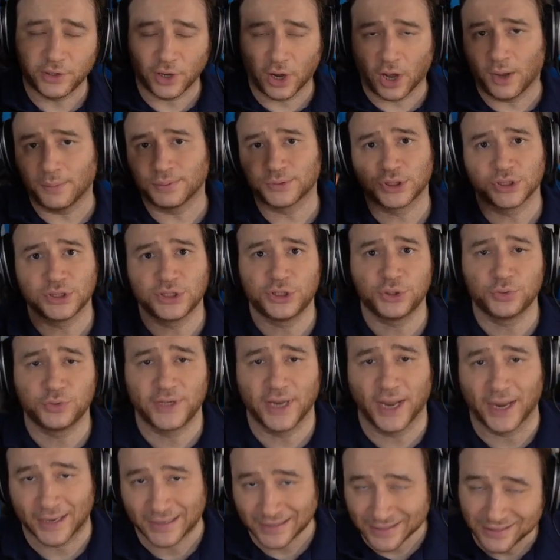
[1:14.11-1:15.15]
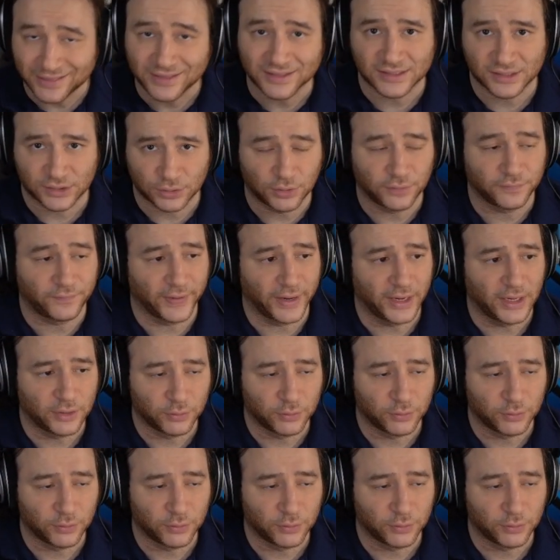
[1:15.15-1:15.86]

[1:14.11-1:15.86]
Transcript: options you get in the survey,